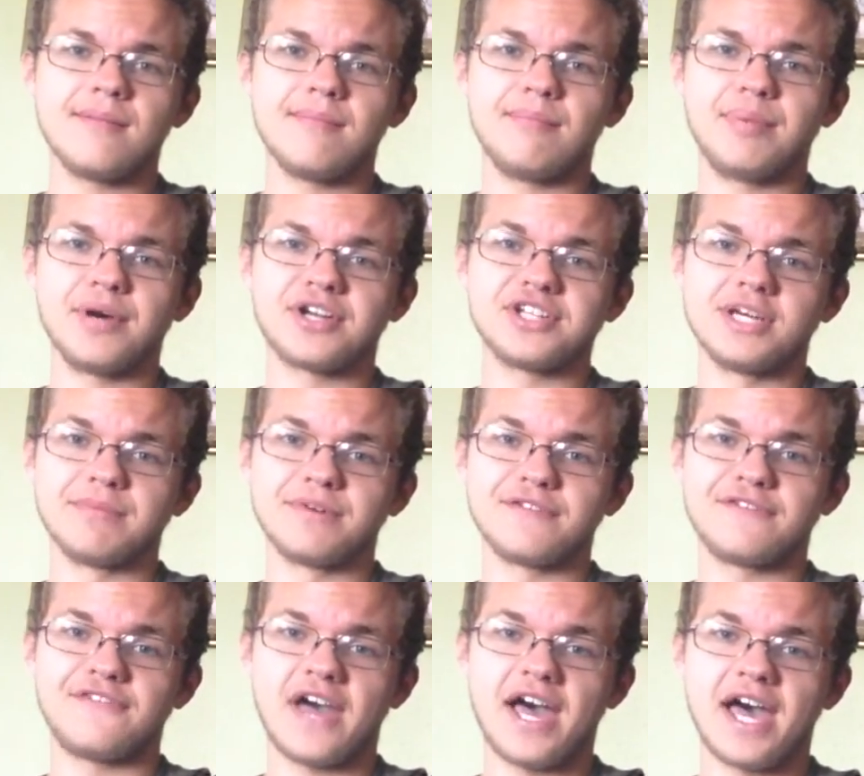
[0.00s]
Book number
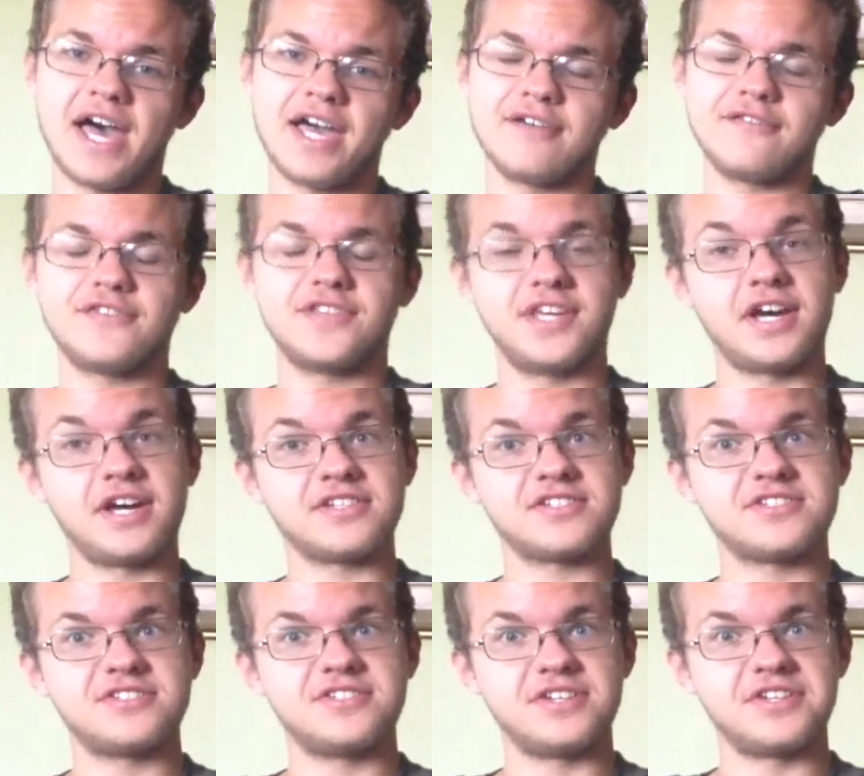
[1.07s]
5, The
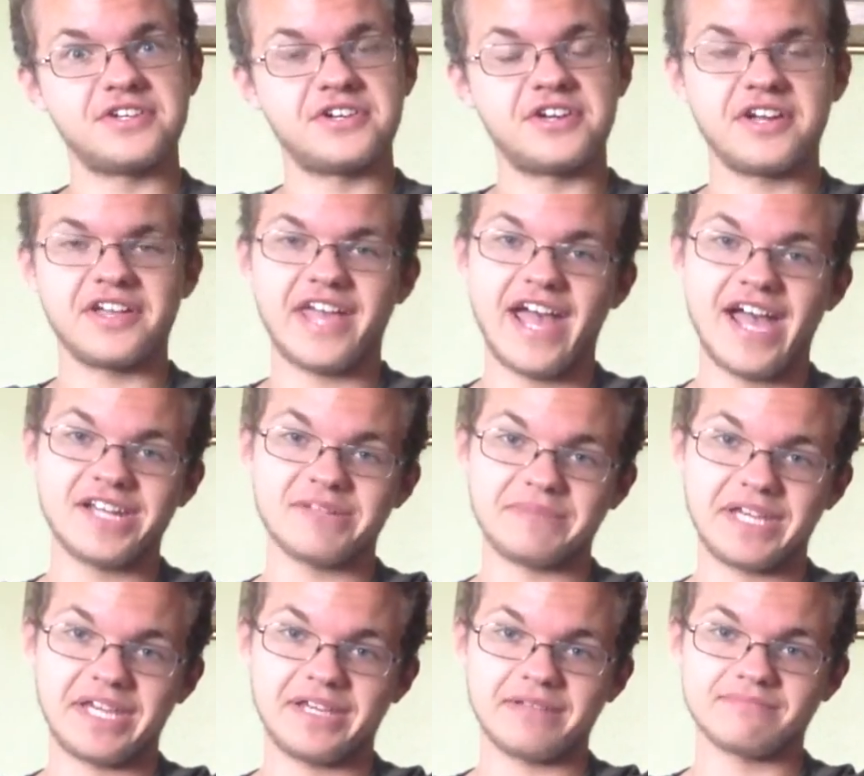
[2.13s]
Austere
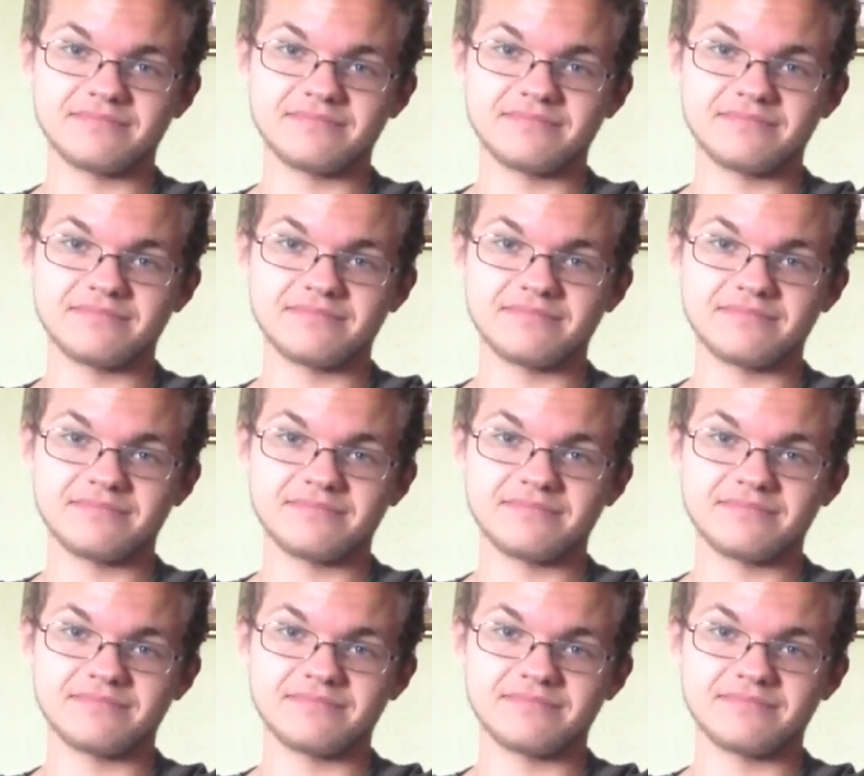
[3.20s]
Academy.